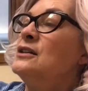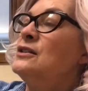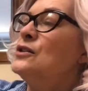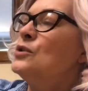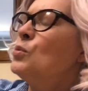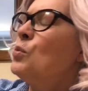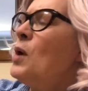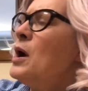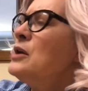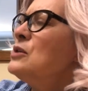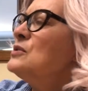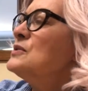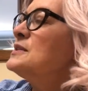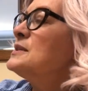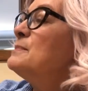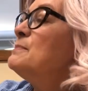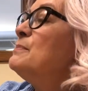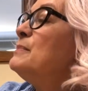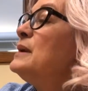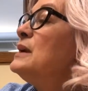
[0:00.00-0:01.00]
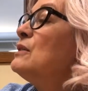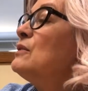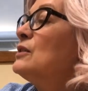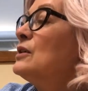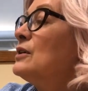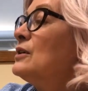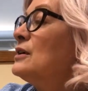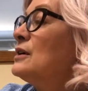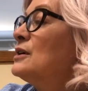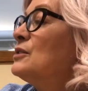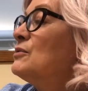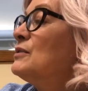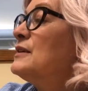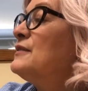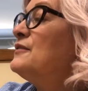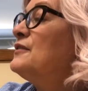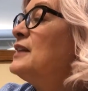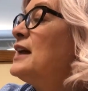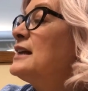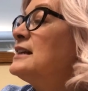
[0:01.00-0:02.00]
The water's a mirror,
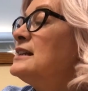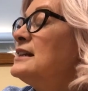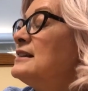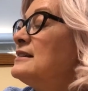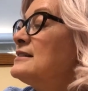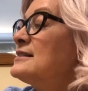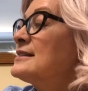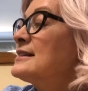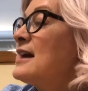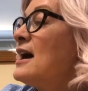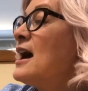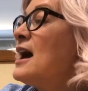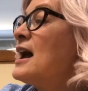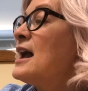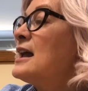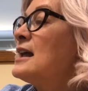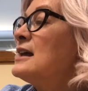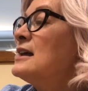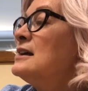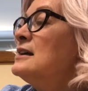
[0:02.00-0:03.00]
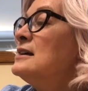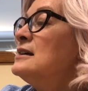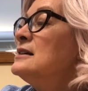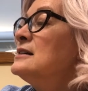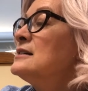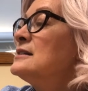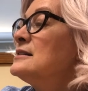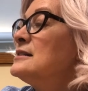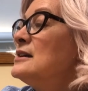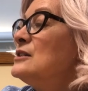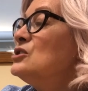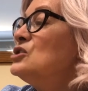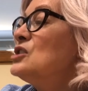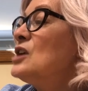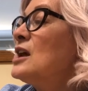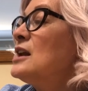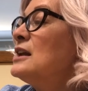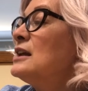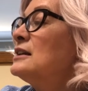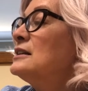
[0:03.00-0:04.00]
reflecting the sky,
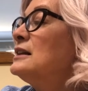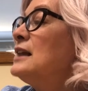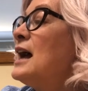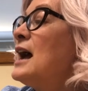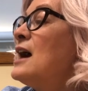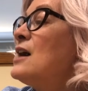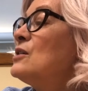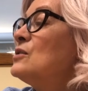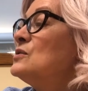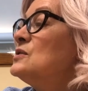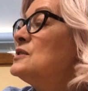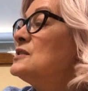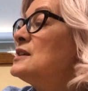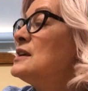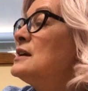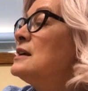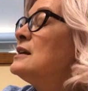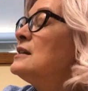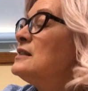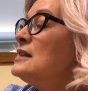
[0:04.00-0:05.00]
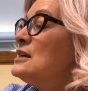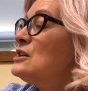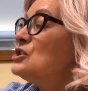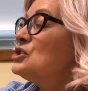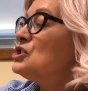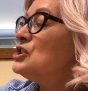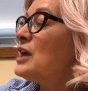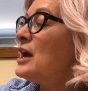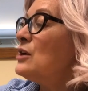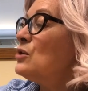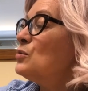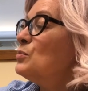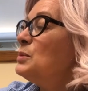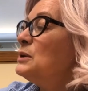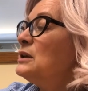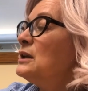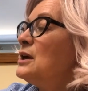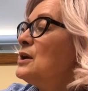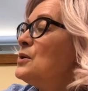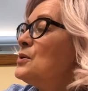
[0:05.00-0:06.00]
sunshine and clouds, then a shadow
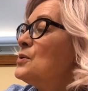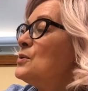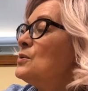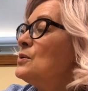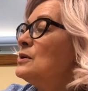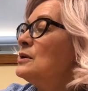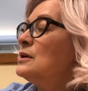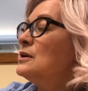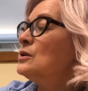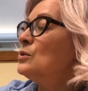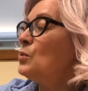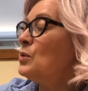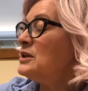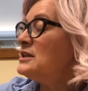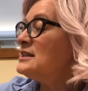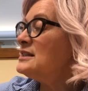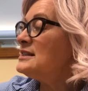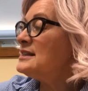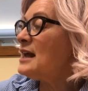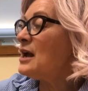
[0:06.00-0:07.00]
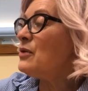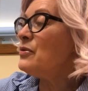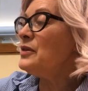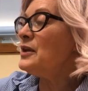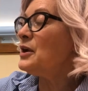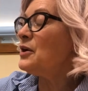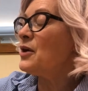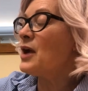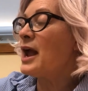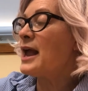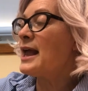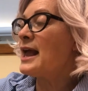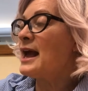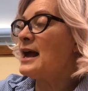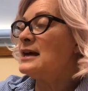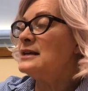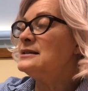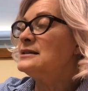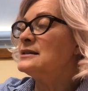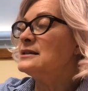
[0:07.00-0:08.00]
below. What's down there, I
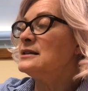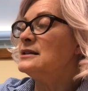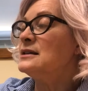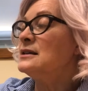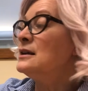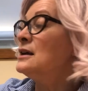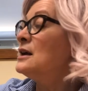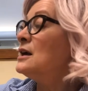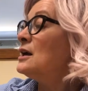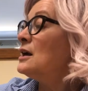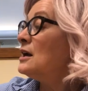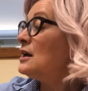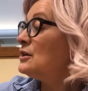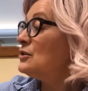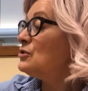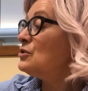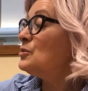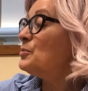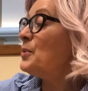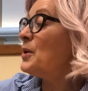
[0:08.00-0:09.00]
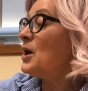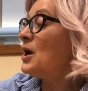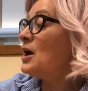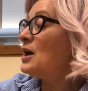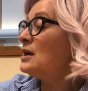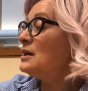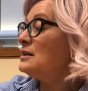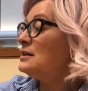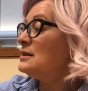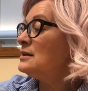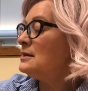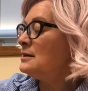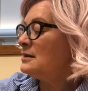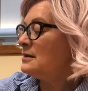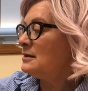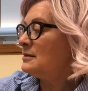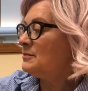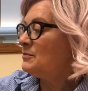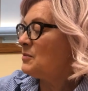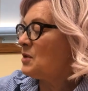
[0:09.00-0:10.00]
ask? Under the pond,
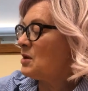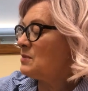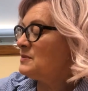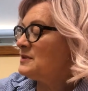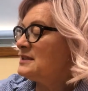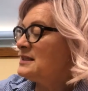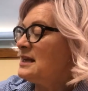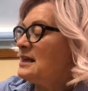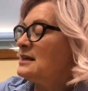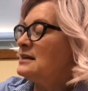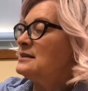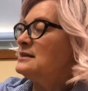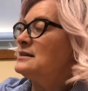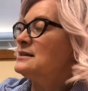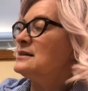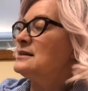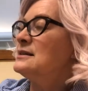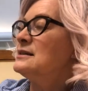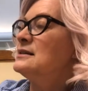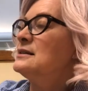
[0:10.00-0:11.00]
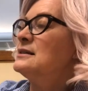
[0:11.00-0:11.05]
Mom says.